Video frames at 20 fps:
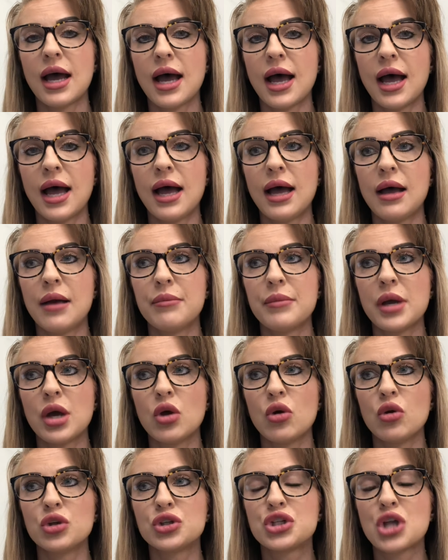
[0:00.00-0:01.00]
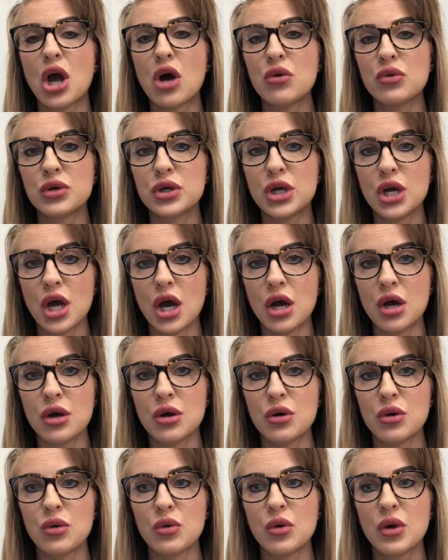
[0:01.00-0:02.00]
don't
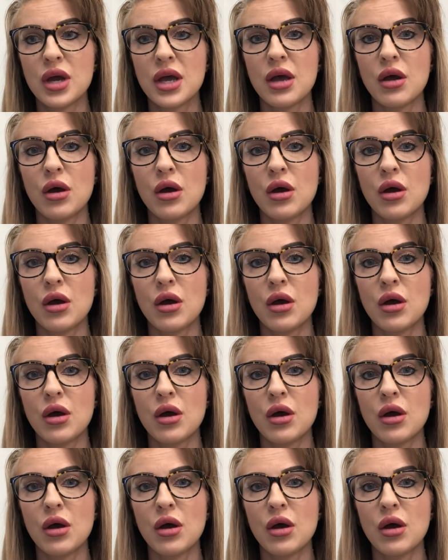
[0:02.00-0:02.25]
know